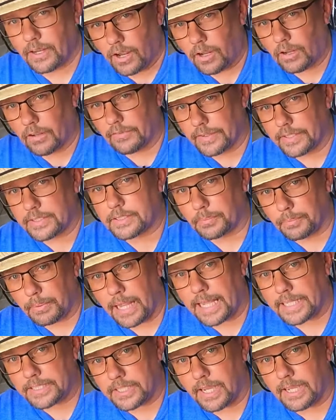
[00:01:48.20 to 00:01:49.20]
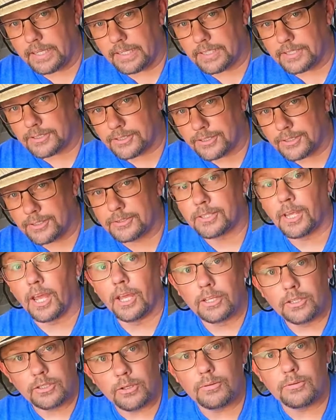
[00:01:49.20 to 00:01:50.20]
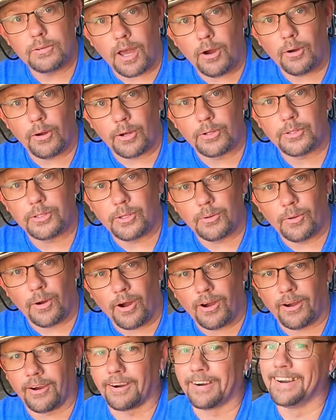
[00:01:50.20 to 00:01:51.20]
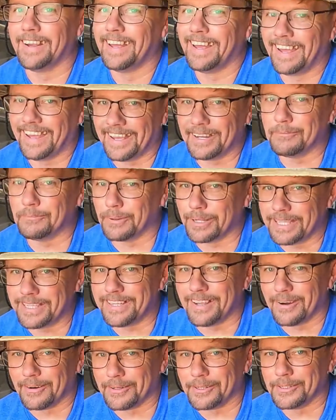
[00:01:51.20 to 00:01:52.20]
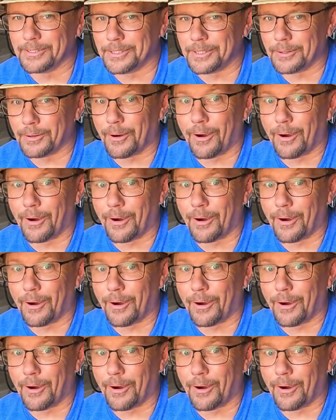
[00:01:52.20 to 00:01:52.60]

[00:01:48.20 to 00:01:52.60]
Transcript: all the supply chain issues, you know who you are, and we know who you